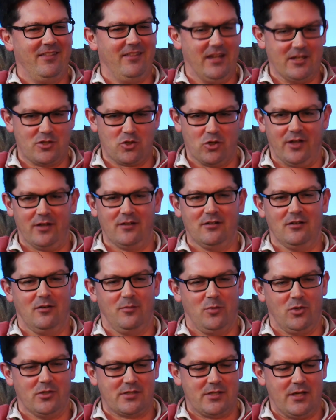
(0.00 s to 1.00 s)
That's right.
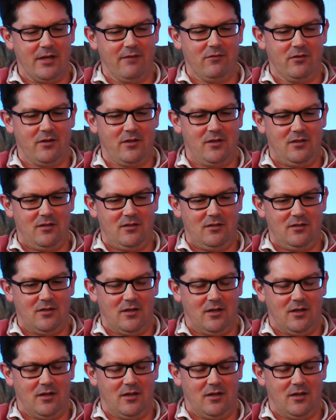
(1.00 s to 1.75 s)
Almost every,